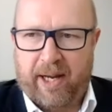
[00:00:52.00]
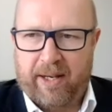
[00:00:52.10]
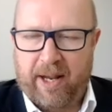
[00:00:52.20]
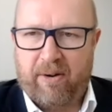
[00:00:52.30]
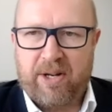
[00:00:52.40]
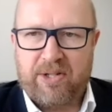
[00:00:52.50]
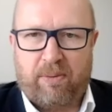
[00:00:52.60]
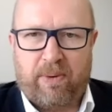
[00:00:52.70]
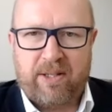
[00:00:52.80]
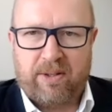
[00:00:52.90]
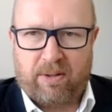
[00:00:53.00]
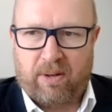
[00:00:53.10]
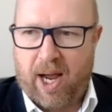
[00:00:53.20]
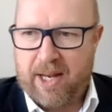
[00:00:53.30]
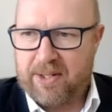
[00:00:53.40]
Uh, there is a rental
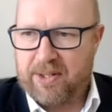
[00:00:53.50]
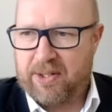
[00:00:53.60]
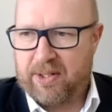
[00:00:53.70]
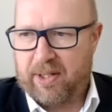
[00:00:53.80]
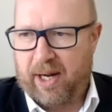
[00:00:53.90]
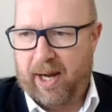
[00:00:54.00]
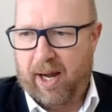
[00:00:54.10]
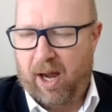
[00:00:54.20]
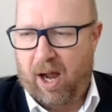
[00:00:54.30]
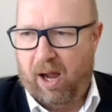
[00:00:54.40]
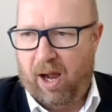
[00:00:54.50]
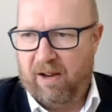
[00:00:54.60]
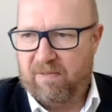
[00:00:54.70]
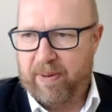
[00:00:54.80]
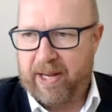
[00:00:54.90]
crisis. Uh,
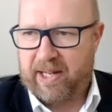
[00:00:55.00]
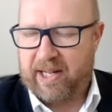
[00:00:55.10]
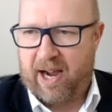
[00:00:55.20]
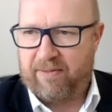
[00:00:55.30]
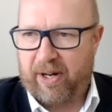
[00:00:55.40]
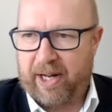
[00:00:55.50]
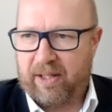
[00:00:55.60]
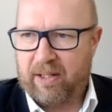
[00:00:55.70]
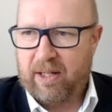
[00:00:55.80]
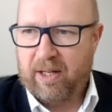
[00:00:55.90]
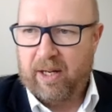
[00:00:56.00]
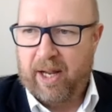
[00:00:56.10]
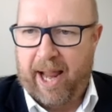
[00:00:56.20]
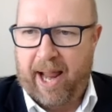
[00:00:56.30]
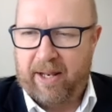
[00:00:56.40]
I've been covering
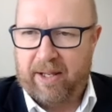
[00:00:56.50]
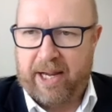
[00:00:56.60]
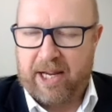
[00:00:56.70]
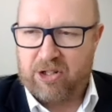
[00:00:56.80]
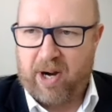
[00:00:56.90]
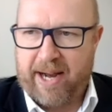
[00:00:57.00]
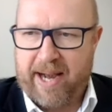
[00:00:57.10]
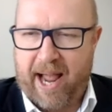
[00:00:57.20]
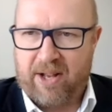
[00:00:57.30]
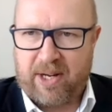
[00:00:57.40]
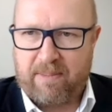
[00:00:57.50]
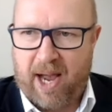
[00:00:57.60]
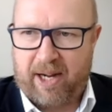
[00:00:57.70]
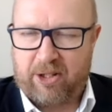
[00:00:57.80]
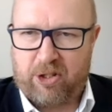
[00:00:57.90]
the Australian housing
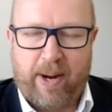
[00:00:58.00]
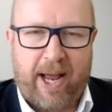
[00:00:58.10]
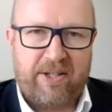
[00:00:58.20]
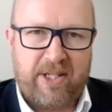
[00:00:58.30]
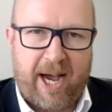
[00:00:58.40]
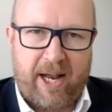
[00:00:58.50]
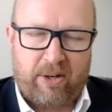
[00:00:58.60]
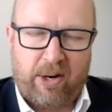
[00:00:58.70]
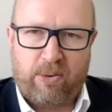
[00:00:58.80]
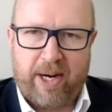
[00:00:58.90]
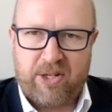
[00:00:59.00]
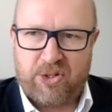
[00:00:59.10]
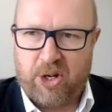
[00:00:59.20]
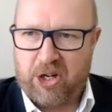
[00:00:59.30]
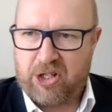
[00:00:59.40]
market through our data and
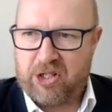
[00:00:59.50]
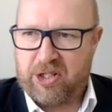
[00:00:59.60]
research